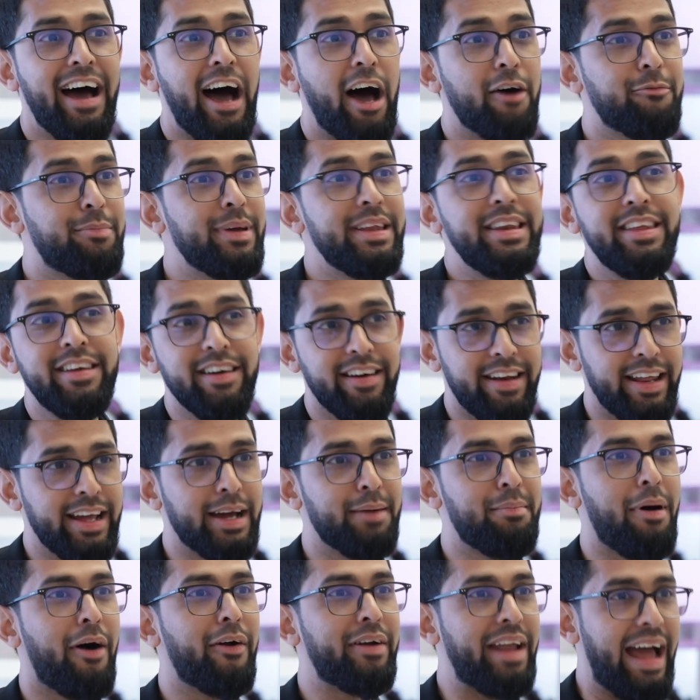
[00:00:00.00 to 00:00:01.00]
I've been hearing
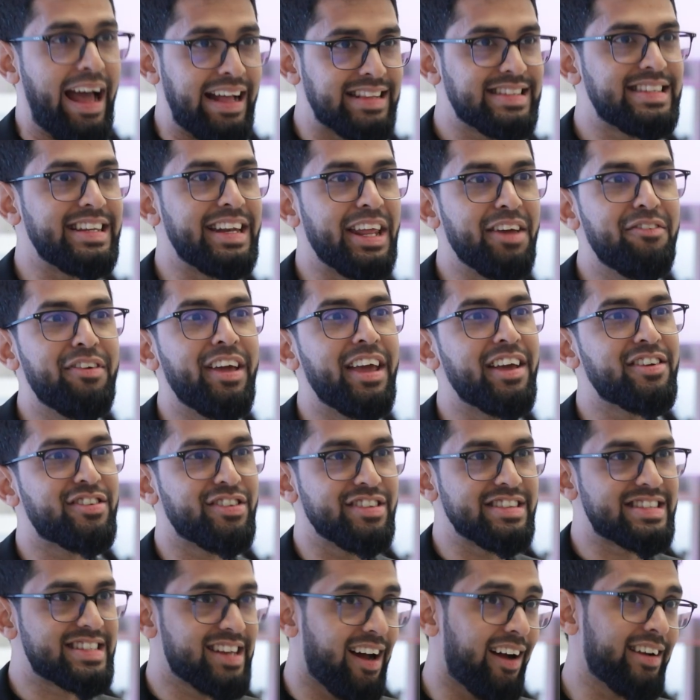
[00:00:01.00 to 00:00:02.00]
about Ansett
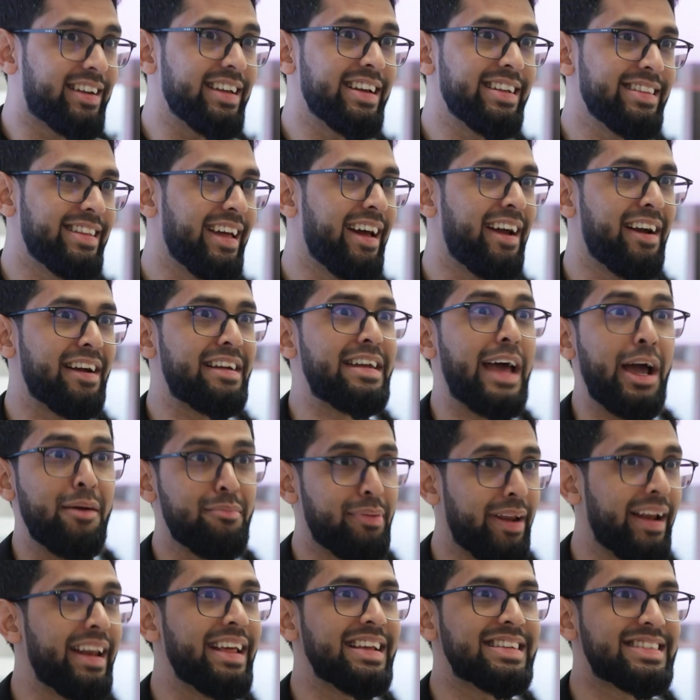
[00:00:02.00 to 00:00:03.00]
Aviation starting their type
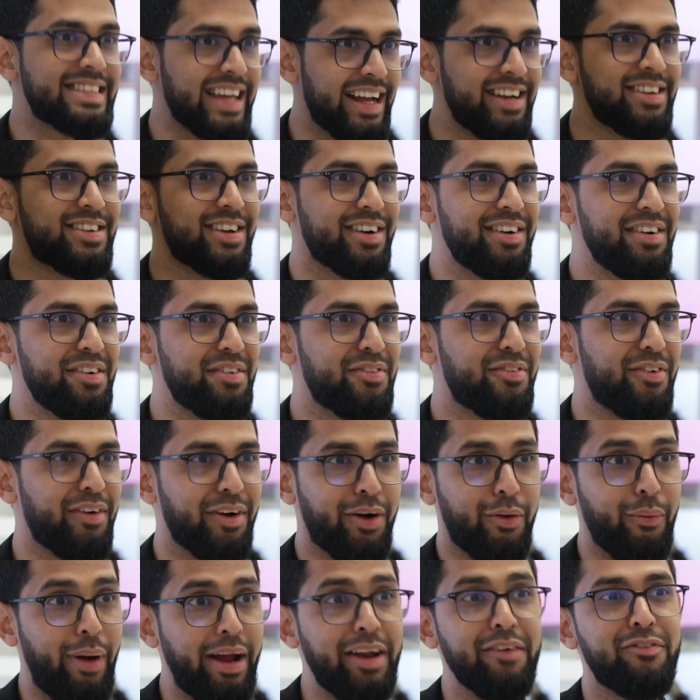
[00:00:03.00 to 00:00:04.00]
rating center for
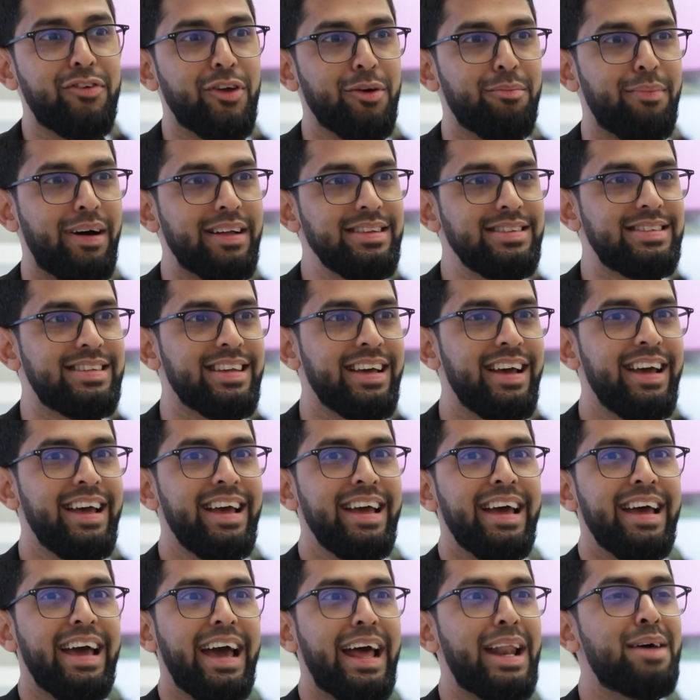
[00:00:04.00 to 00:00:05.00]
quite a few months,
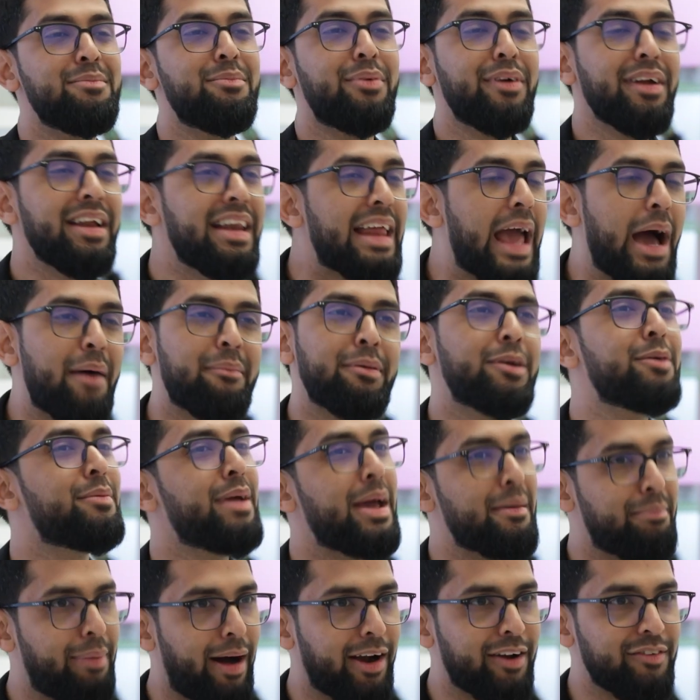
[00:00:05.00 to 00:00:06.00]
and I'm really happy to
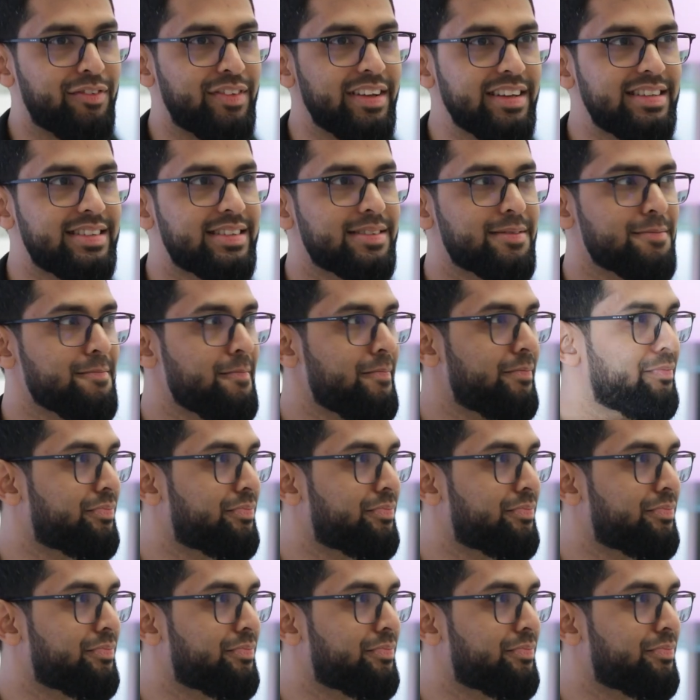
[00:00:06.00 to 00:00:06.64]
be a part of this.